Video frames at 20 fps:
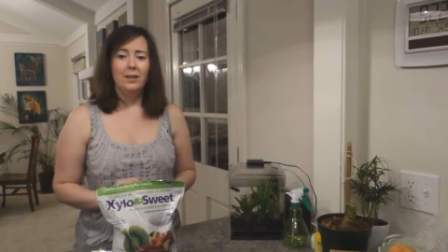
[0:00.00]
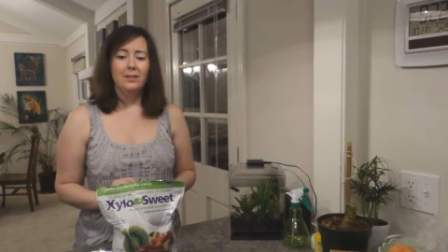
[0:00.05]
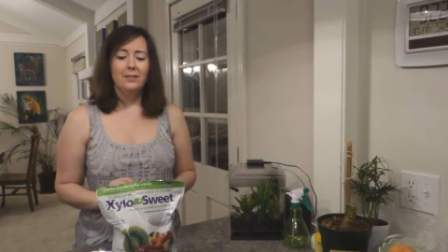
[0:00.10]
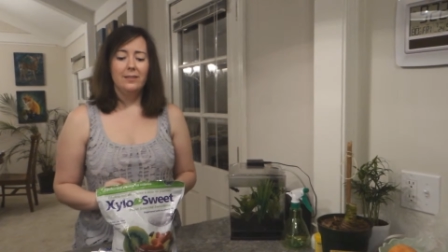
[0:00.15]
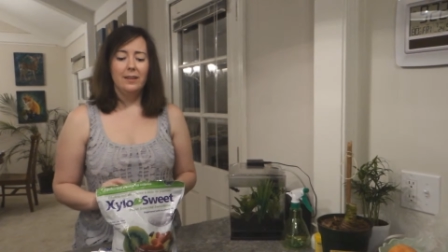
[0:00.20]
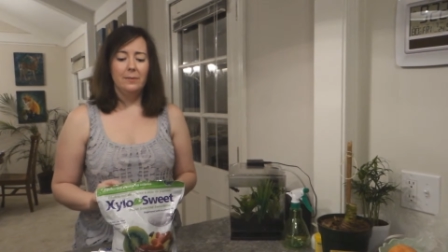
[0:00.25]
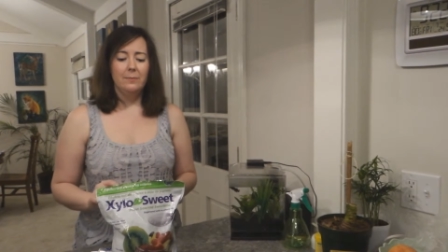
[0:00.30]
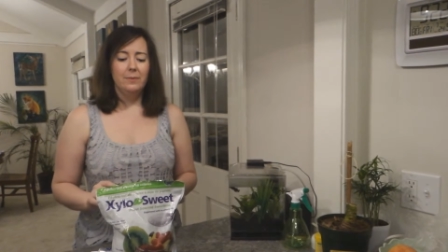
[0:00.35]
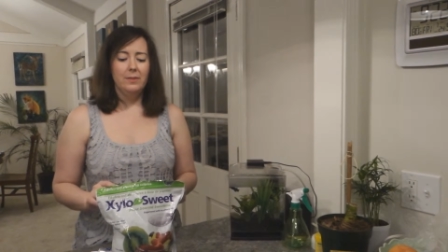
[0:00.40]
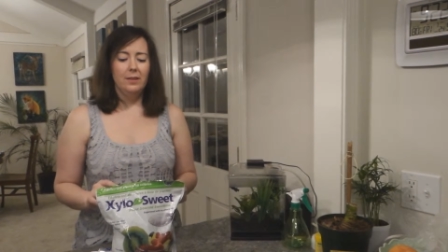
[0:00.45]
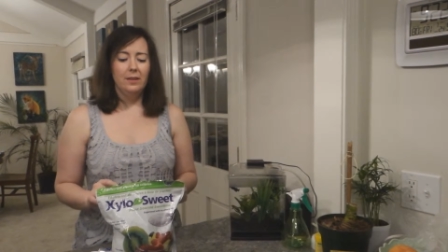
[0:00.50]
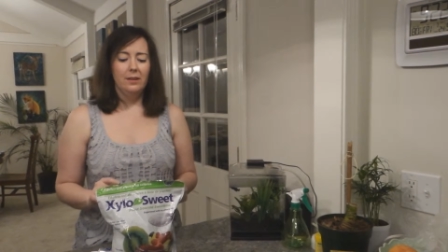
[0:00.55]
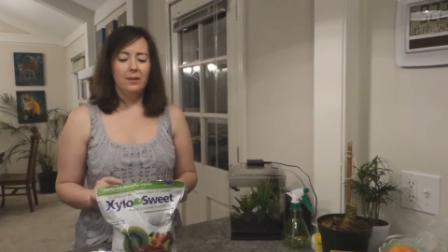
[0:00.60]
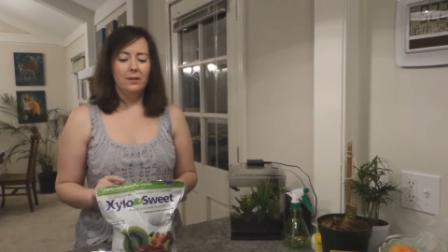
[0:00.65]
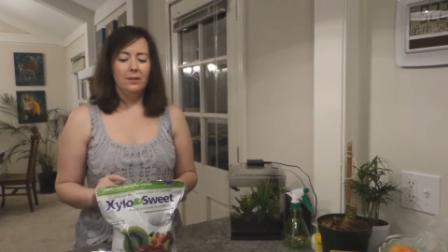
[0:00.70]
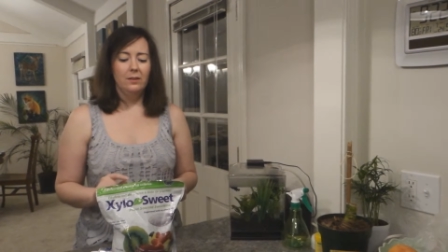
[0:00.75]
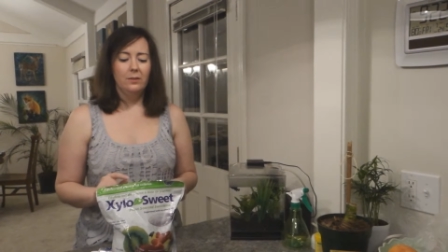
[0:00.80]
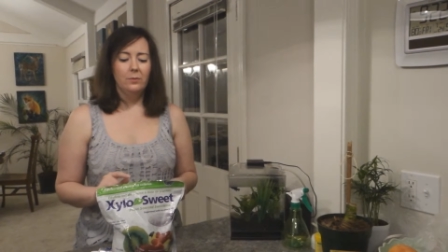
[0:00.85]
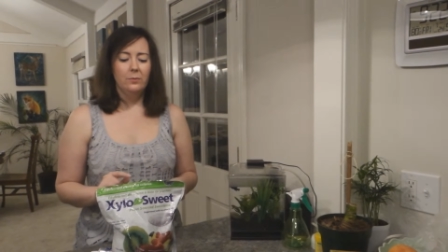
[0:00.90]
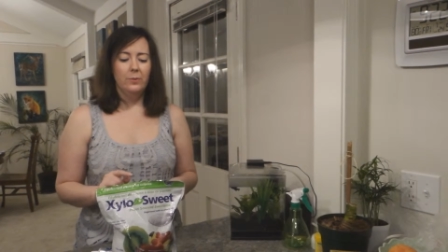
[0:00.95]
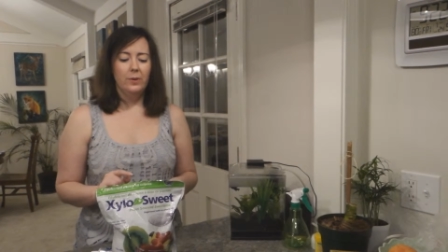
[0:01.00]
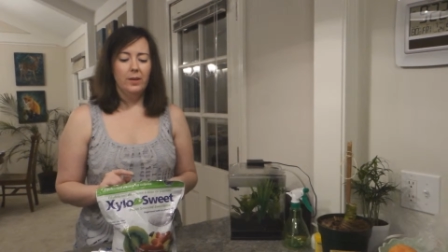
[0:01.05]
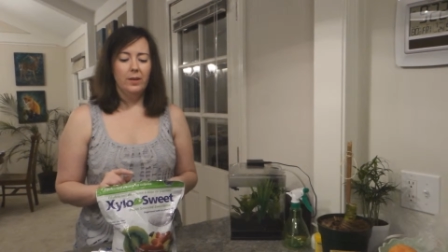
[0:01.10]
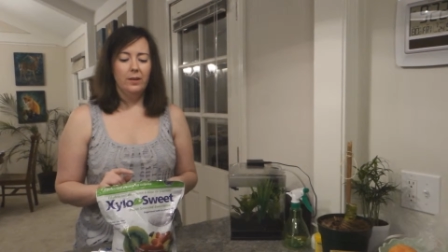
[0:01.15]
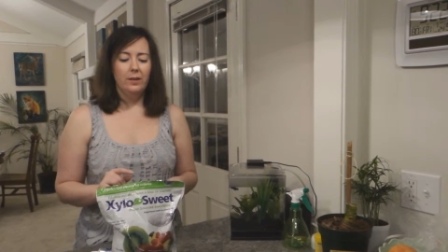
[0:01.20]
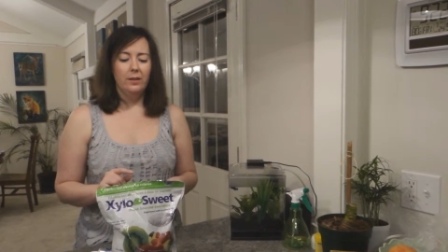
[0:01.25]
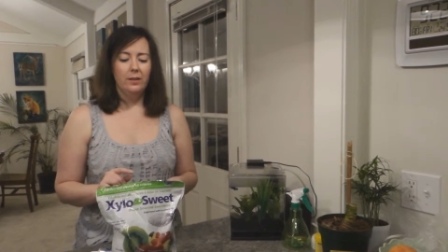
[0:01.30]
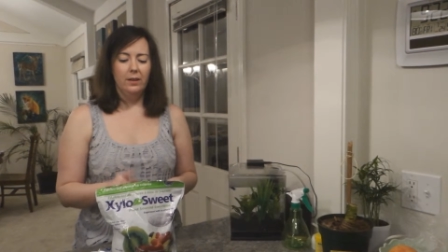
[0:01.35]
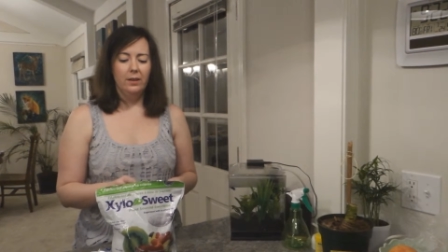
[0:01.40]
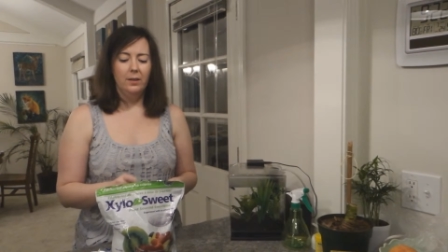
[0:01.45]
Same thing
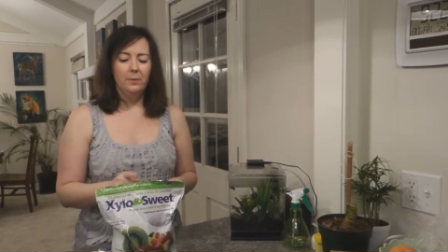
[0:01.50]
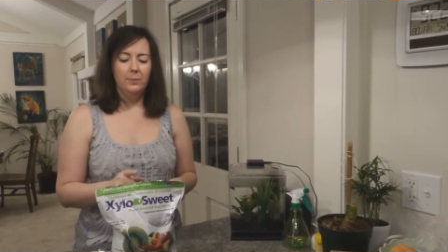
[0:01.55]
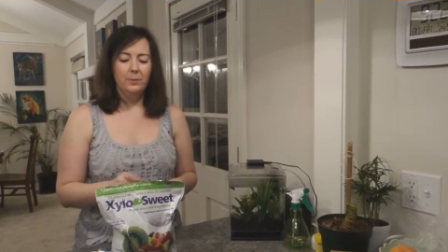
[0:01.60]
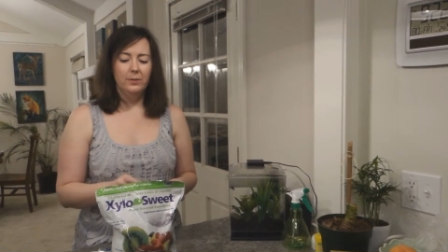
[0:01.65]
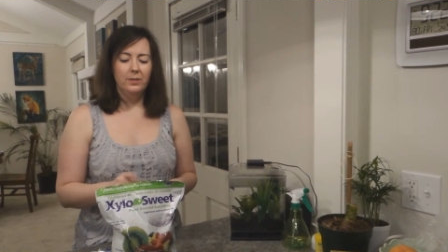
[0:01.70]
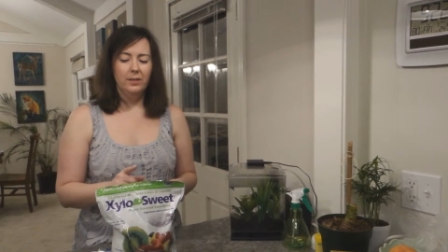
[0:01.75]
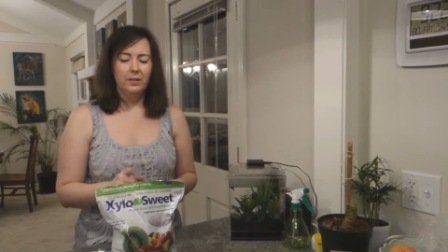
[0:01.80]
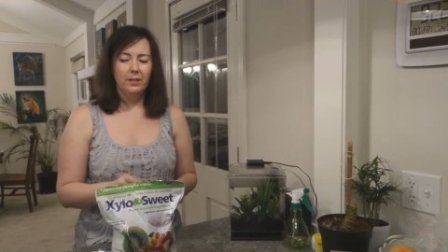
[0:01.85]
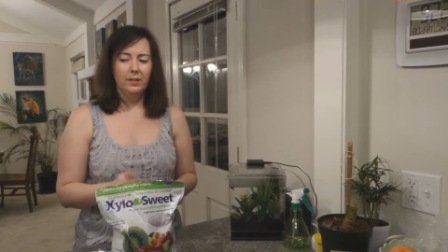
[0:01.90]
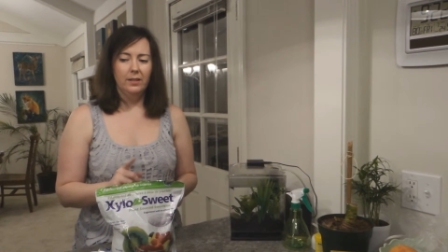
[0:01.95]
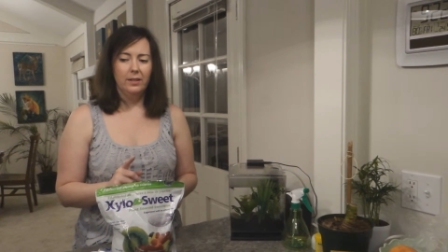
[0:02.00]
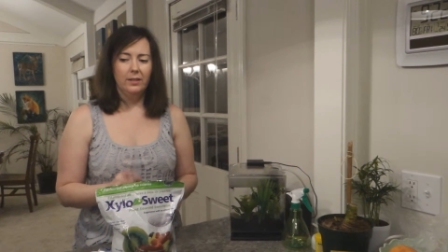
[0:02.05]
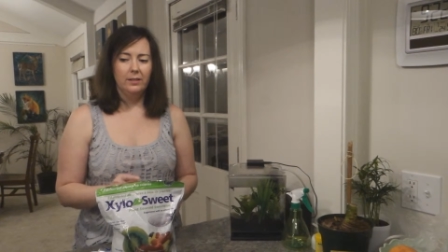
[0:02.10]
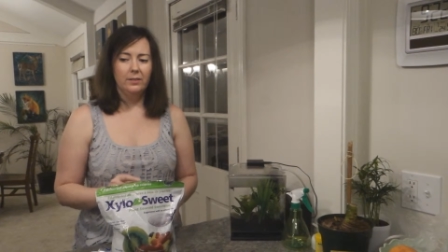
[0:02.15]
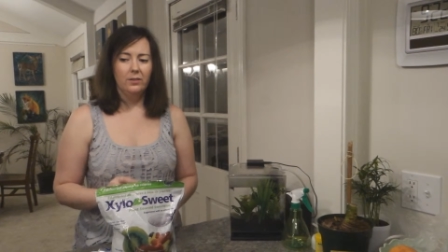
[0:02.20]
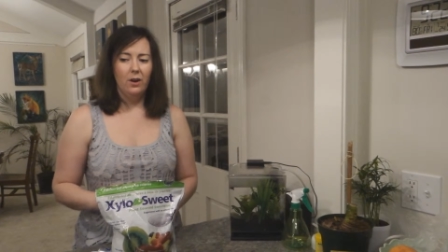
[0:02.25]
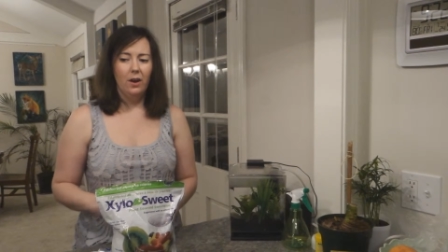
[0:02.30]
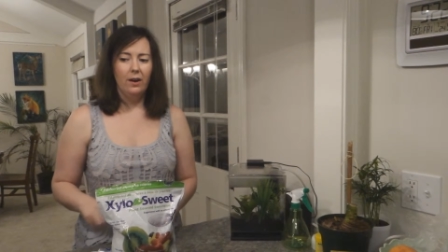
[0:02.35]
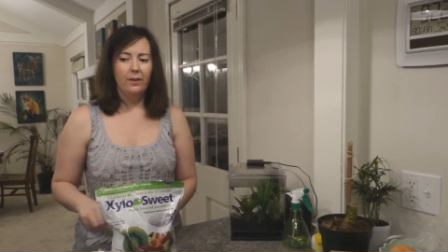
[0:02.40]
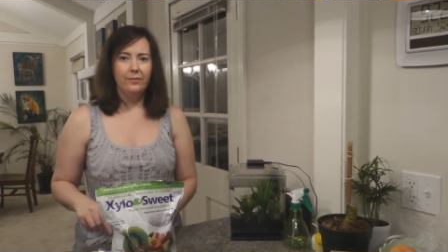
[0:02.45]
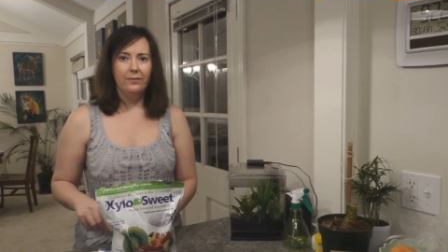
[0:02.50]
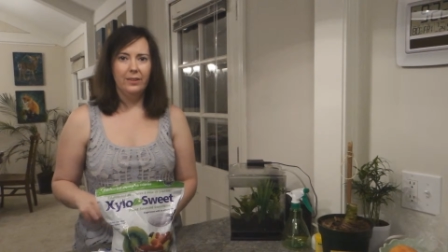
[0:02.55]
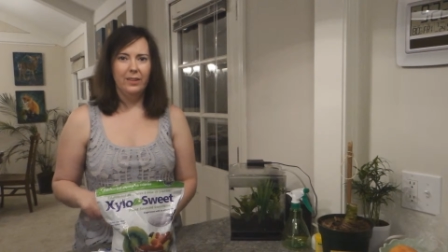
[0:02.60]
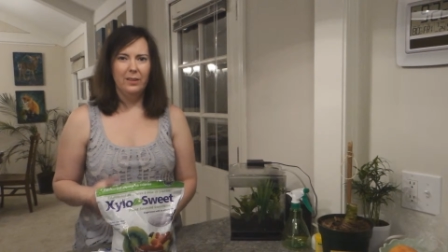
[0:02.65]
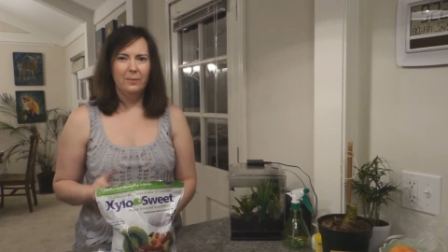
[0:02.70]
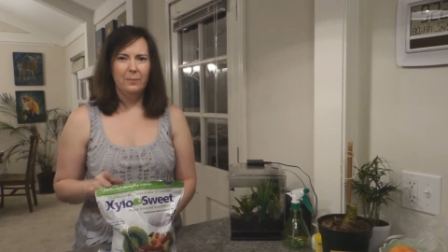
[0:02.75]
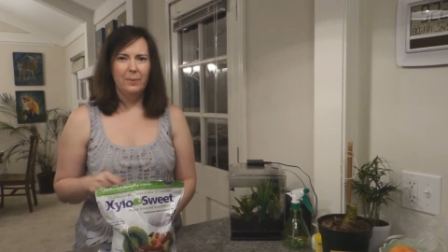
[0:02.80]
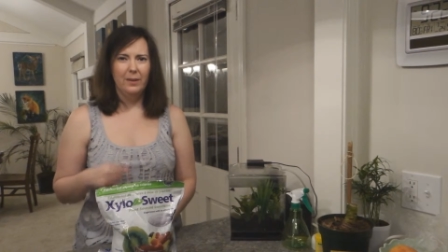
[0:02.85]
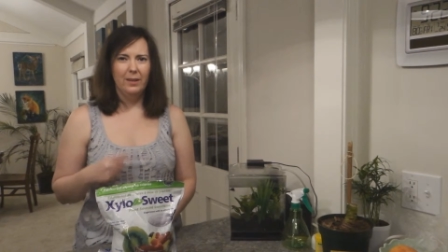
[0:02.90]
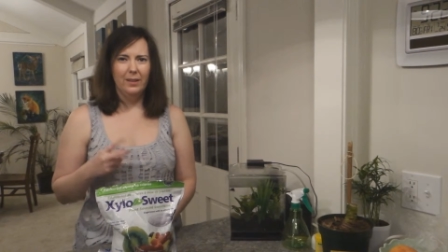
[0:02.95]
he puts it in his
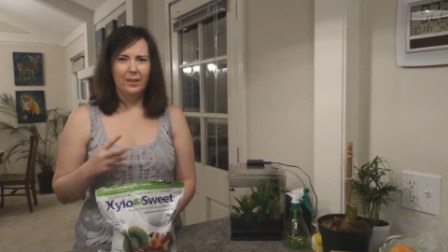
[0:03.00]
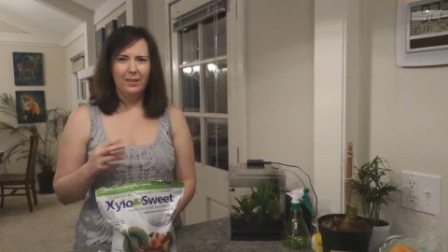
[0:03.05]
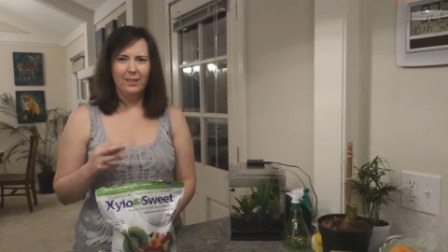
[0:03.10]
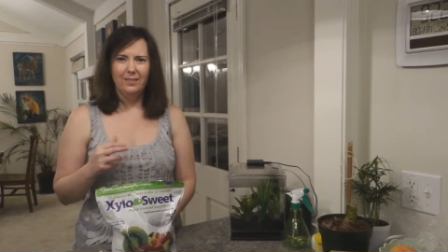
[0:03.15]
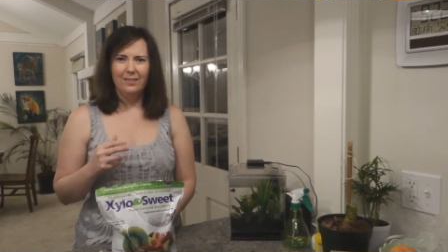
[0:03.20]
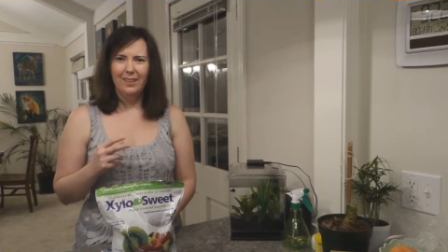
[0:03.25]
coffee, but